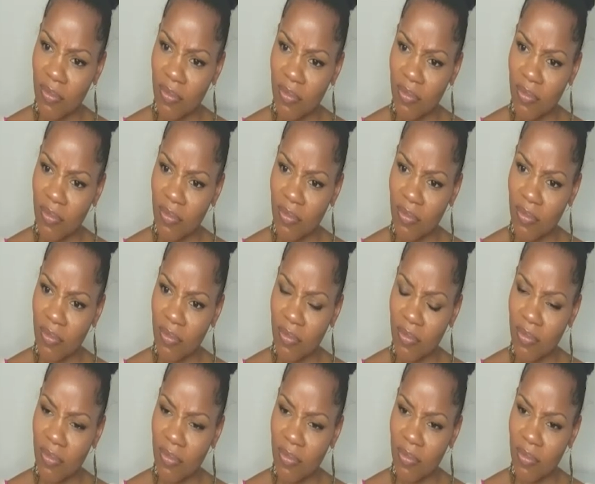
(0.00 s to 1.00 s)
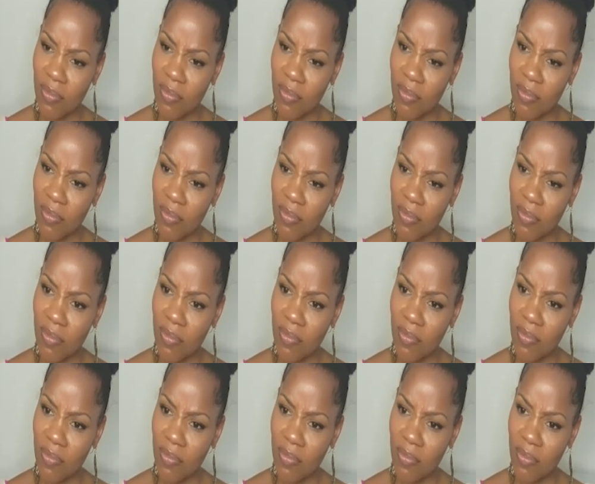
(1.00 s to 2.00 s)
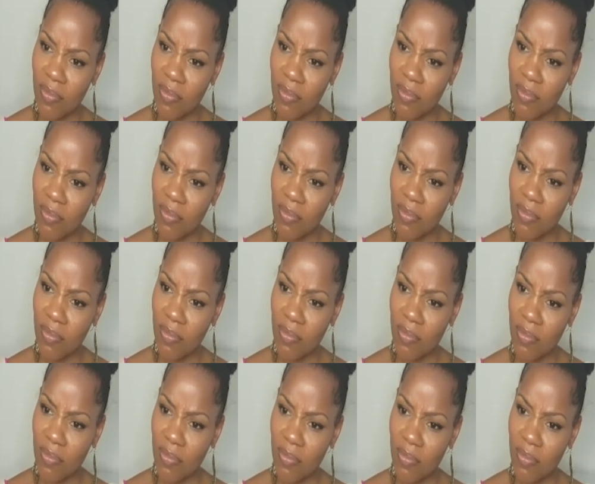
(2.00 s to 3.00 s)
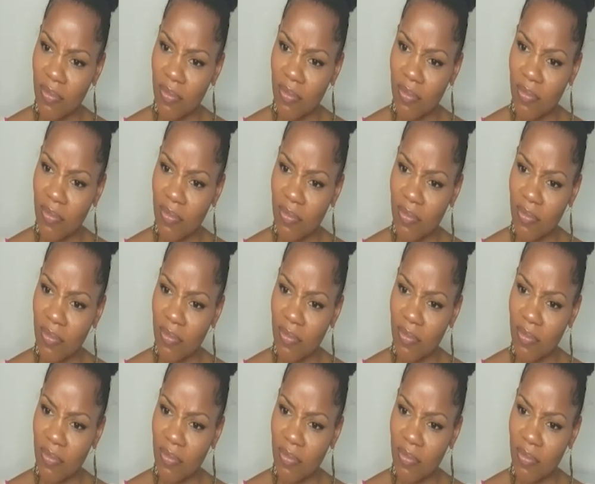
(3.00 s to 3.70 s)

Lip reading: (not speaking)